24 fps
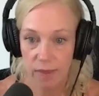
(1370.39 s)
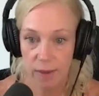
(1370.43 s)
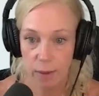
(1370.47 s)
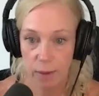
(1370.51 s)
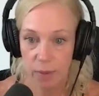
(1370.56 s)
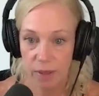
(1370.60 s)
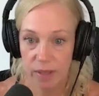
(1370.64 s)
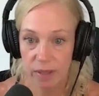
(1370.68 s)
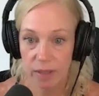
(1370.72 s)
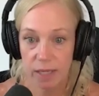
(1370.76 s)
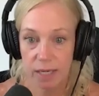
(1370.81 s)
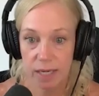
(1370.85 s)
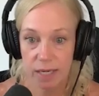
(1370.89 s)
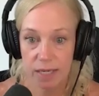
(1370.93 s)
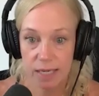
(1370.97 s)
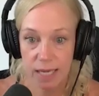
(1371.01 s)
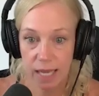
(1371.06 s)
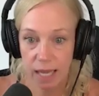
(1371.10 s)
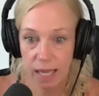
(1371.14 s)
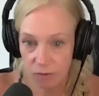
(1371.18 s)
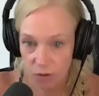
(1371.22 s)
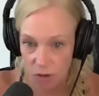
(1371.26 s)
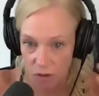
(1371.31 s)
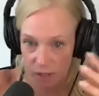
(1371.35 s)
The ability to
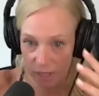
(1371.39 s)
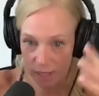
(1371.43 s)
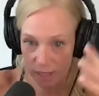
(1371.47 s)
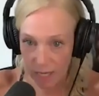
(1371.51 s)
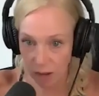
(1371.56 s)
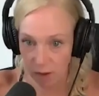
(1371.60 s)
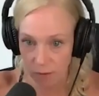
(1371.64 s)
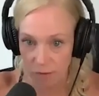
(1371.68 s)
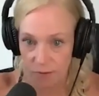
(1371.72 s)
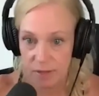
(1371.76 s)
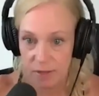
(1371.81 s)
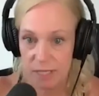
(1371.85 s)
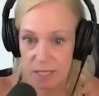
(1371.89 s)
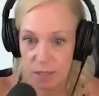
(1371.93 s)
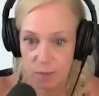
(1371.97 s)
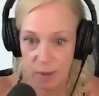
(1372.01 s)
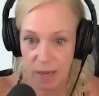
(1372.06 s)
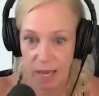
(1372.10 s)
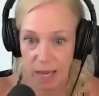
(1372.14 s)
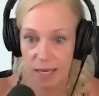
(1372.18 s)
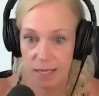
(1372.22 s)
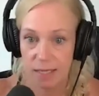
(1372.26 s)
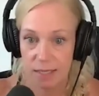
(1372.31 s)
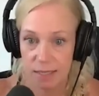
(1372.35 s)
give yourself the
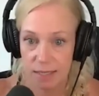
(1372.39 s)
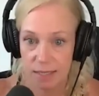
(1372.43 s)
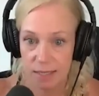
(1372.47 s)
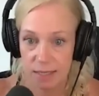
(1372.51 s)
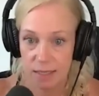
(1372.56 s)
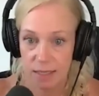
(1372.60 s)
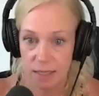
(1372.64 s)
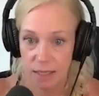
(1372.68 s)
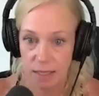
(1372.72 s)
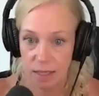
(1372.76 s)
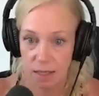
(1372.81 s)
space,